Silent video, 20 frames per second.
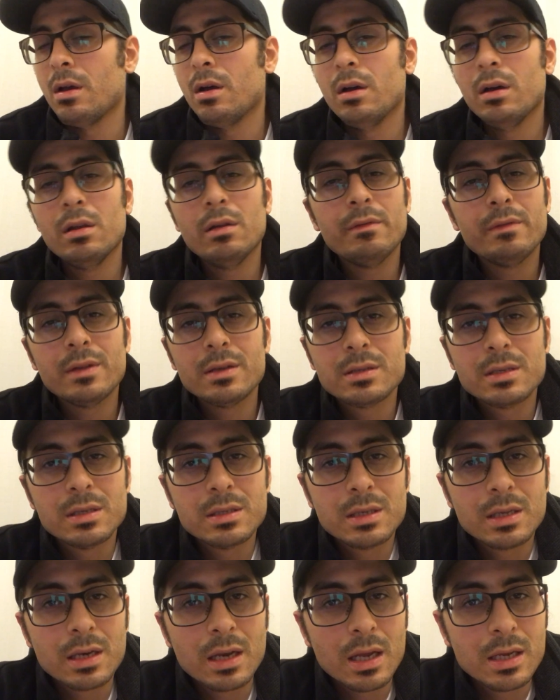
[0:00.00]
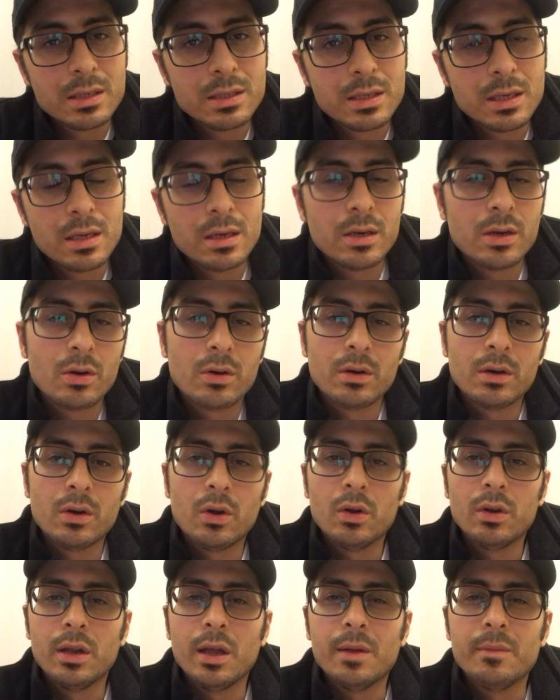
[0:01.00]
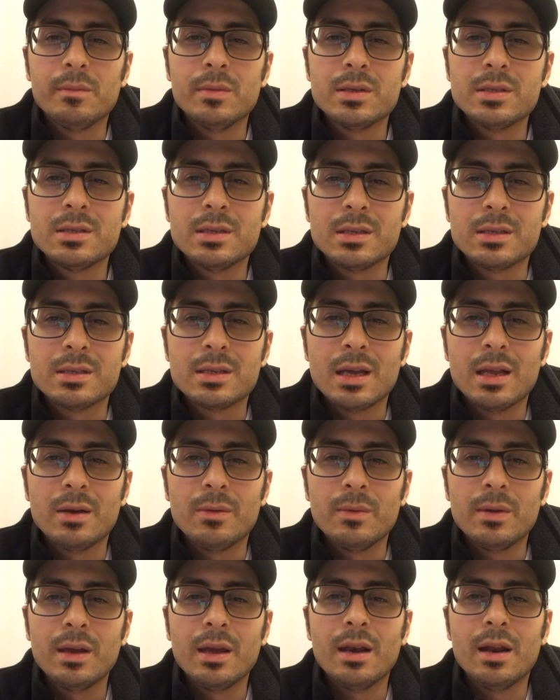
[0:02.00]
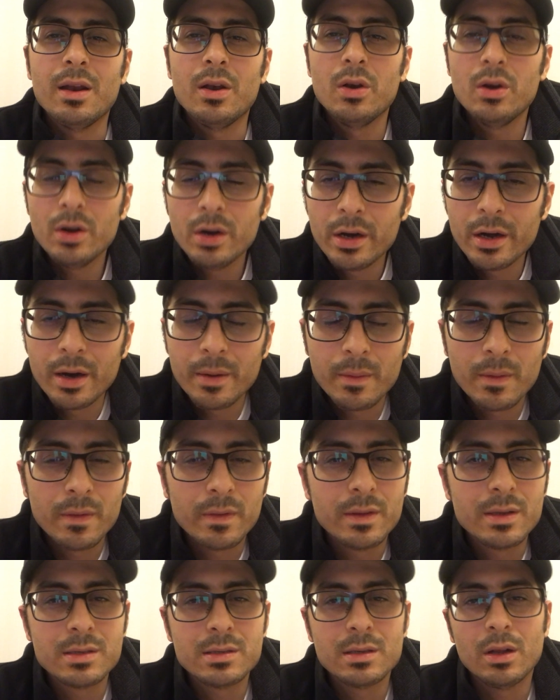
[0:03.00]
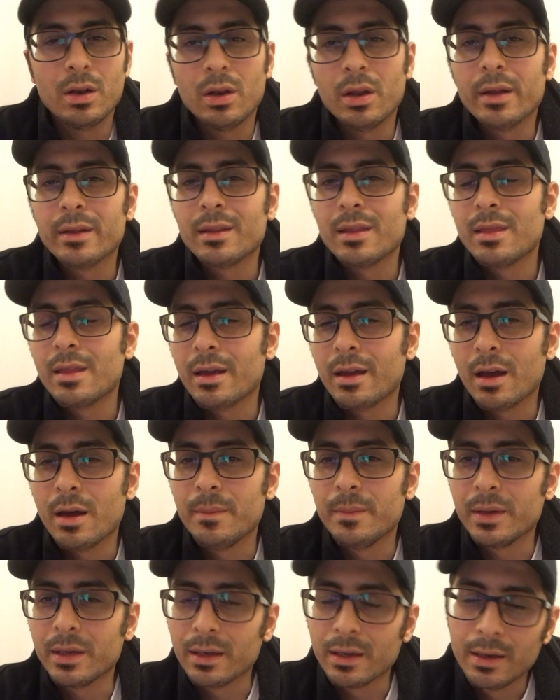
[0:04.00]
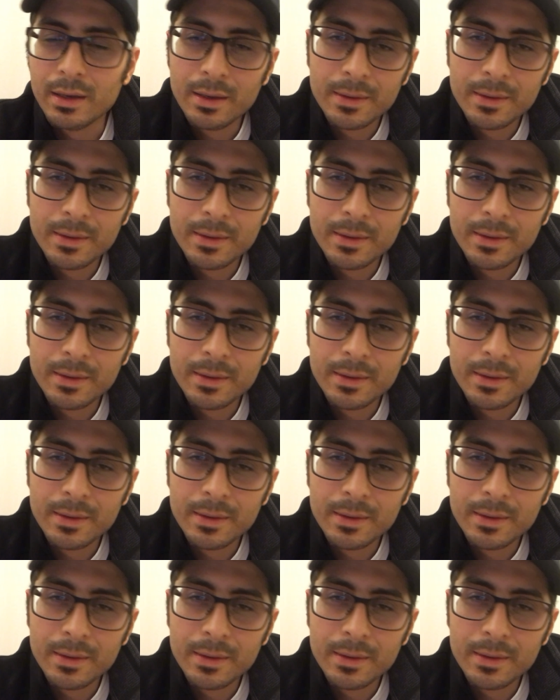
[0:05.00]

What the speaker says: All of this is in your online business, and we're gonna learn about this a lot in the coming